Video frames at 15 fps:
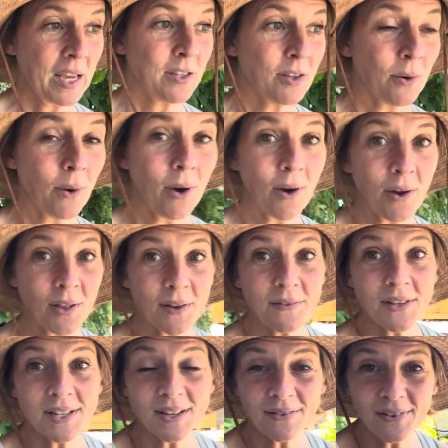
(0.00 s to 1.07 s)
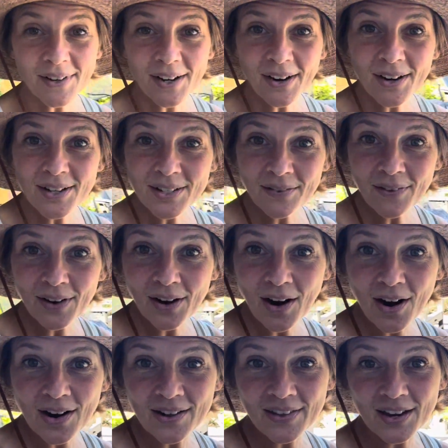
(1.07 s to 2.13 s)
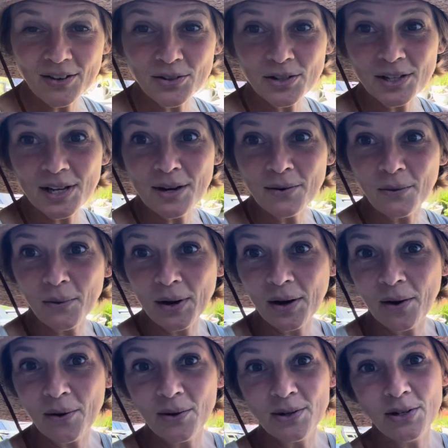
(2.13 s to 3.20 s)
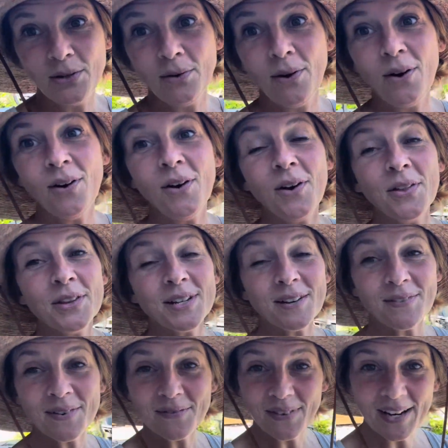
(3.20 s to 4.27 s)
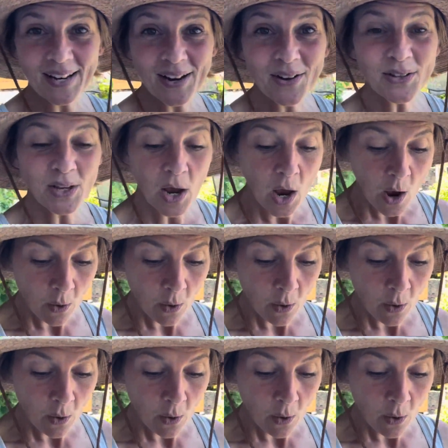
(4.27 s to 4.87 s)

So all of the different areas of our garden that you see when we go and do all the different videos,